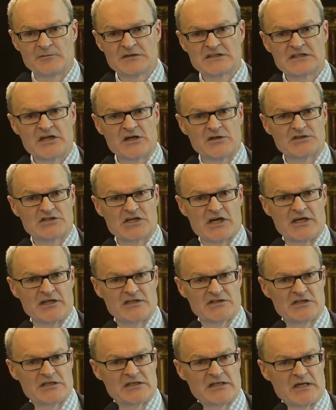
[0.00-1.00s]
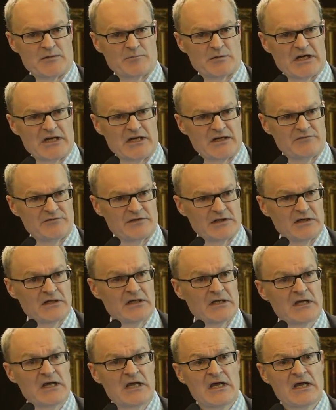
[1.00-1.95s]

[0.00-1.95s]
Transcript: There's no change in their behavior.